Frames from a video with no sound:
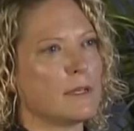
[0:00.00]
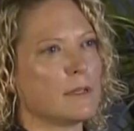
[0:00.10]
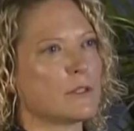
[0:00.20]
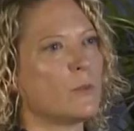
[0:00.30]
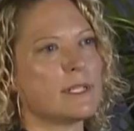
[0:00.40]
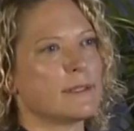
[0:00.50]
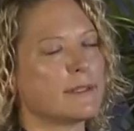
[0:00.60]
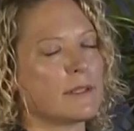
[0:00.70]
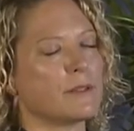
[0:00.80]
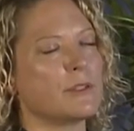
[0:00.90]
So what's the
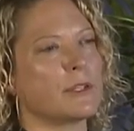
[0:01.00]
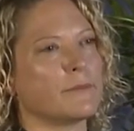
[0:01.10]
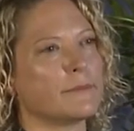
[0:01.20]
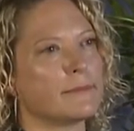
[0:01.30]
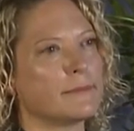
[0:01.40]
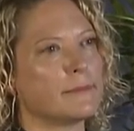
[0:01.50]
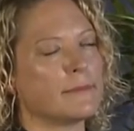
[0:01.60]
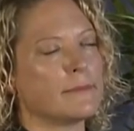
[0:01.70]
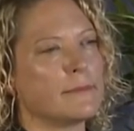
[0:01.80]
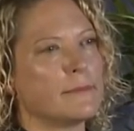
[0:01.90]
solution?
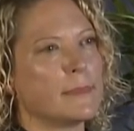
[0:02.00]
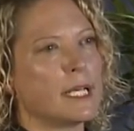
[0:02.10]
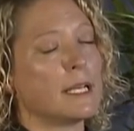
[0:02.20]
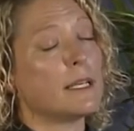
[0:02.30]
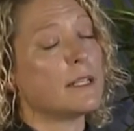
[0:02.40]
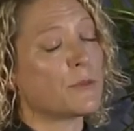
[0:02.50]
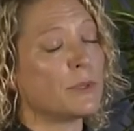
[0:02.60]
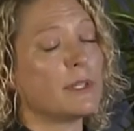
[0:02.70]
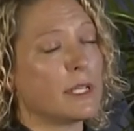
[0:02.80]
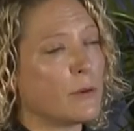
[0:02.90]
It's
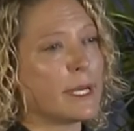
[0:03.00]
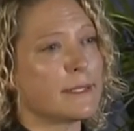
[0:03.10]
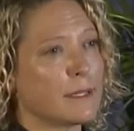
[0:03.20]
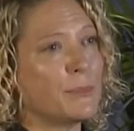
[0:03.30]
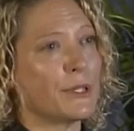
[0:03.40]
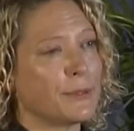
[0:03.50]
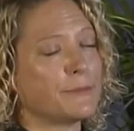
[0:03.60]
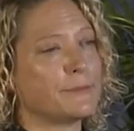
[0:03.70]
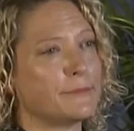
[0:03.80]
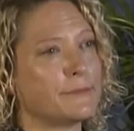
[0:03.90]
really quite simple.
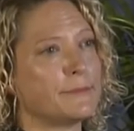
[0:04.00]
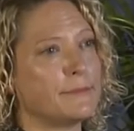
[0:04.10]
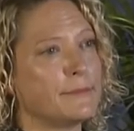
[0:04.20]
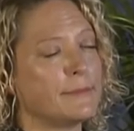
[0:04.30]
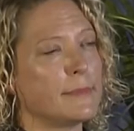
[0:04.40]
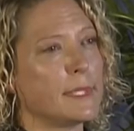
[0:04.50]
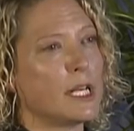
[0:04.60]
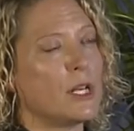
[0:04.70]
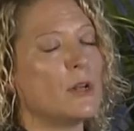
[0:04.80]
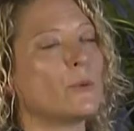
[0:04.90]

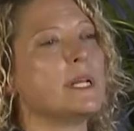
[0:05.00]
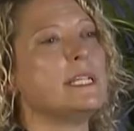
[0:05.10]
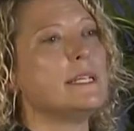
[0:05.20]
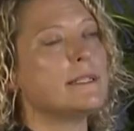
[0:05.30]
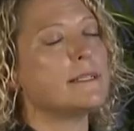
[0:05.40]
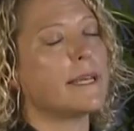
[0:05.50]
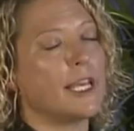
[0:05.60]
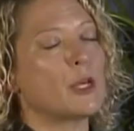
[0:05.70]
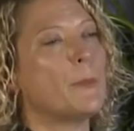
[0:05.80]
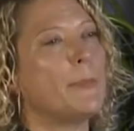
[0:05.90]
We need to
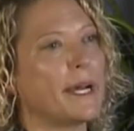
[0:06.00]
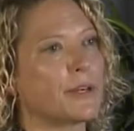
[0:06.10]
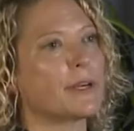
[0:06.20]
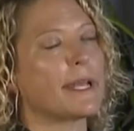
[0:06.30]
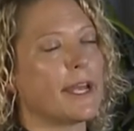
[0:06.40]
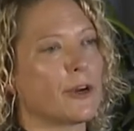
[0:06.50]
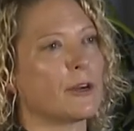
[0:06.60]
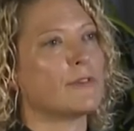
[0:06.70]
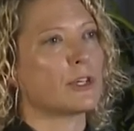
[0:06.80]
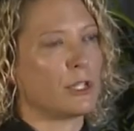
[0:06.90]
take better care
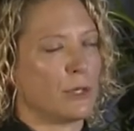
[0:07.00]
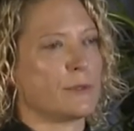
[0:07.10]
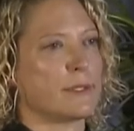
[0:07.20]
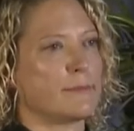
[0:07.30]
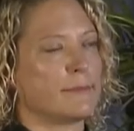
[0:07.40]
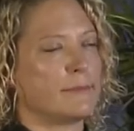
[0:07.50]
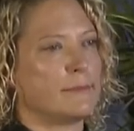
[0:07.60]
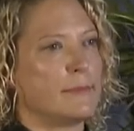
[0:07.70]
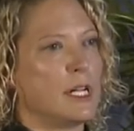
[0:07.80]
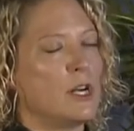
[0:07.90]
of our clothes.
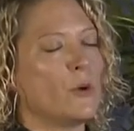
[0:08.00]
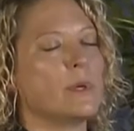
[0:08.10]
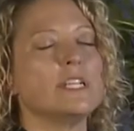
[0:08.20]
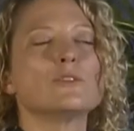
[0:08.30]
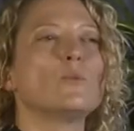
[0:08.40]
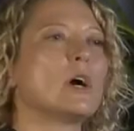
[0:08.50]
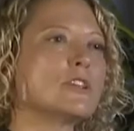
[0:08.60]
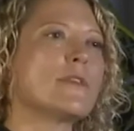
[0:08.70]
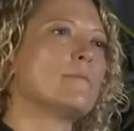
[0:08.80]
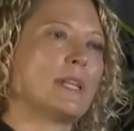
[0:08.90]
We need to
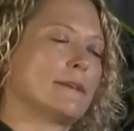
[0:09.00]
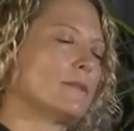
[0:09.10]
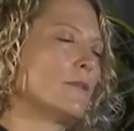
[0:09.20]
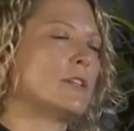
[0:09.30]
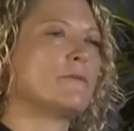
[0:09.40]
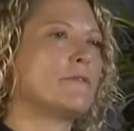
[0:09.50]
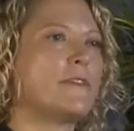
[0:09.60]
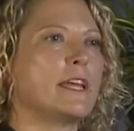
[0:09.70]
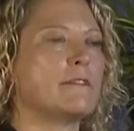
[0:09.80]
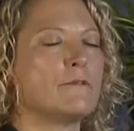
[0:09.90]
wash them less so they don't
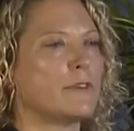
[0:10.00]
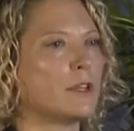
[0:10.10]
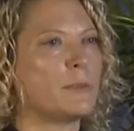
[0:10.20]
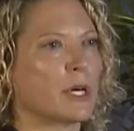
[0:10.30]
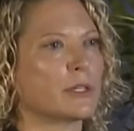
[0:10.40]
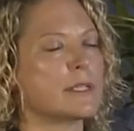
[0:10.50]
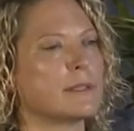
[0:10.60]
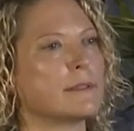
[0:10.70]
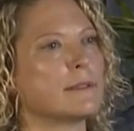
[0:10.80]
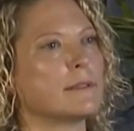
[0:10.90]
fade and fall apart.
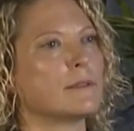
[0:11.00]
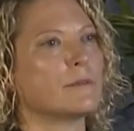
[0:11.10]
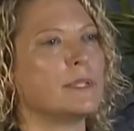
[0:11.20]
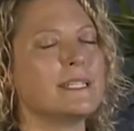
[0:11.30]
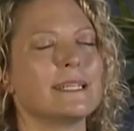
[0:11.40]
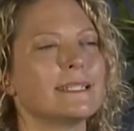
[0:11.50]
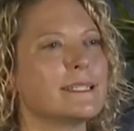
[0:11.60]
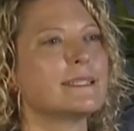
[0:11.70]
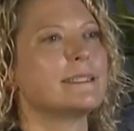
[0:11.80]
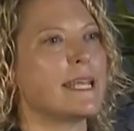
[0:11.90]
We need to get to
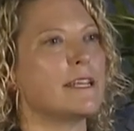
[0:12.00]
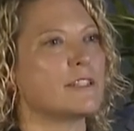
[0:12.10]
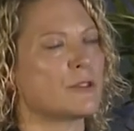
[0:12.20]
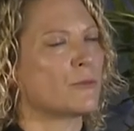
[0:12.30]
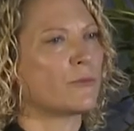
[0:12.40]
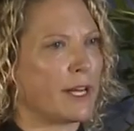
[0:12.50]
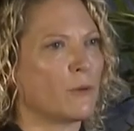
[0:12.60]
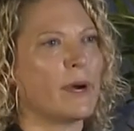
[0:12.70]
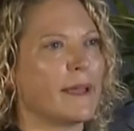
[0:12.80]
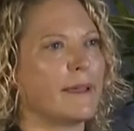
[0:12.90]
stains right
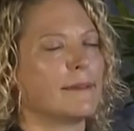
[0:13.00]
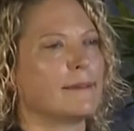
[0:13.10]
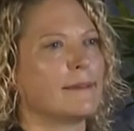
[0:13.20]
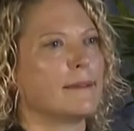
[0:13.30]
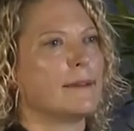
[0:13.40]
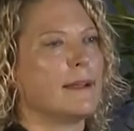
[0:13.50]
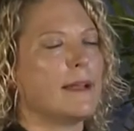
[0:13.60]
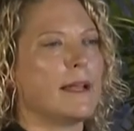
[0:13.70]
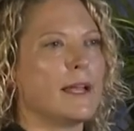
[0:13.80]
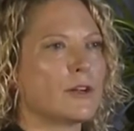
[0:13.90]
away,
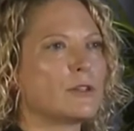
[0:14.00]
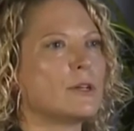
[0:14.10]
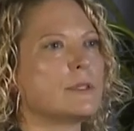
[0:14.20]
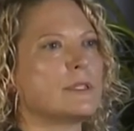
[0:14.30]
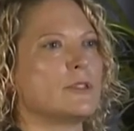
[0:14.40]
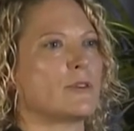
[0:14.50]
hang our clothes to